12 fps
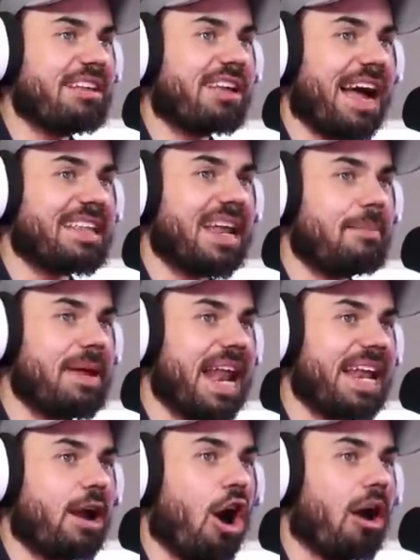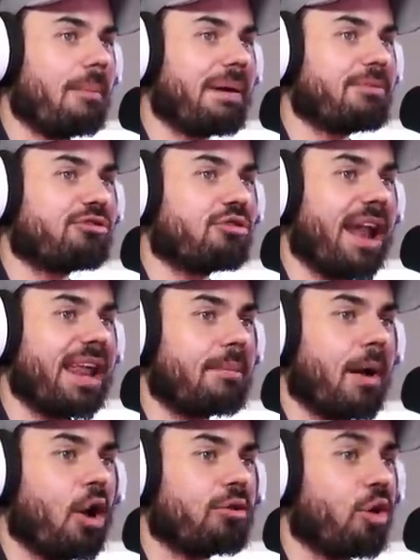I didn't mean any harm. I'm just trying to get
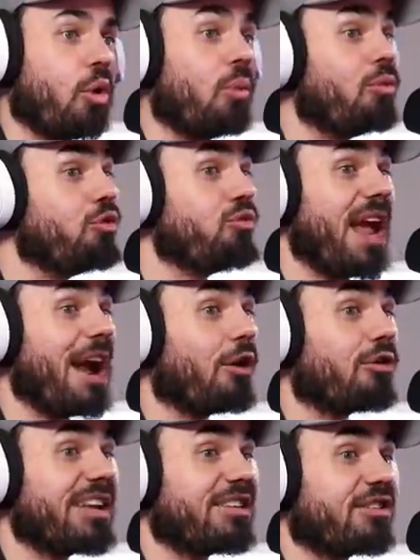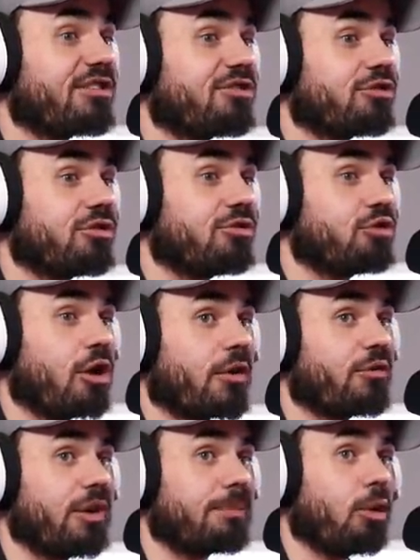my. Don't you dare get this truck
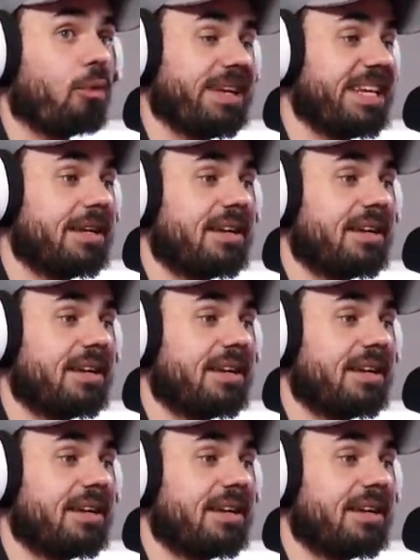flipped, OB.